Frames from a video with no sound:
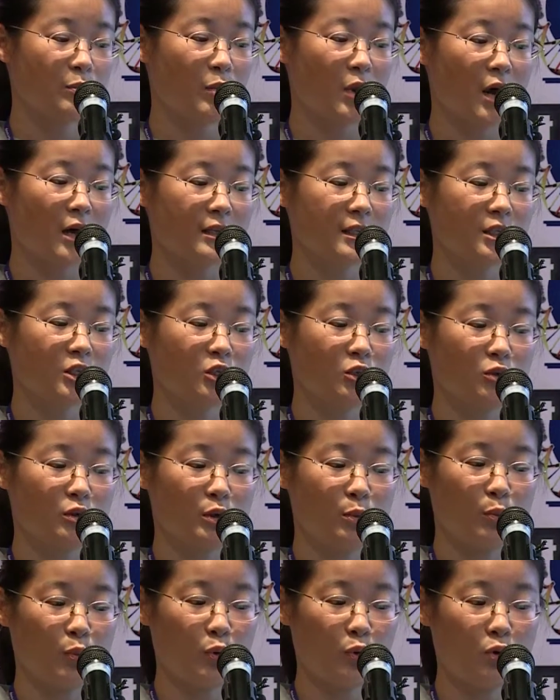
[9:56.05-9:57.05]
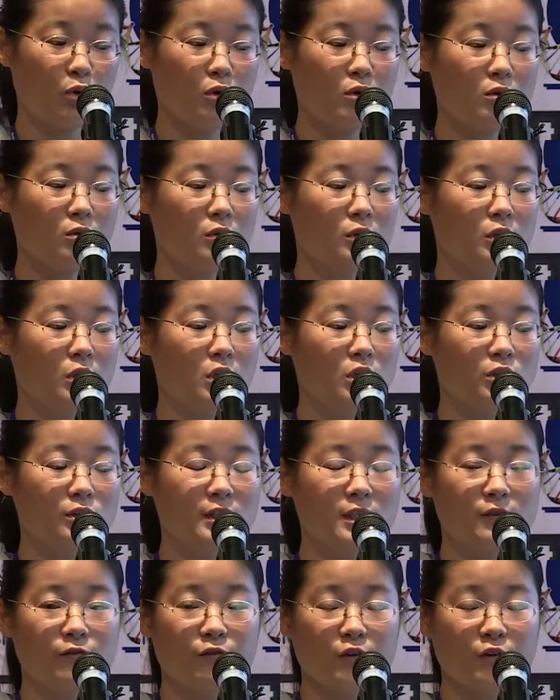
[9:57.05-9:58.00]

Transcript: plants showed a poor growth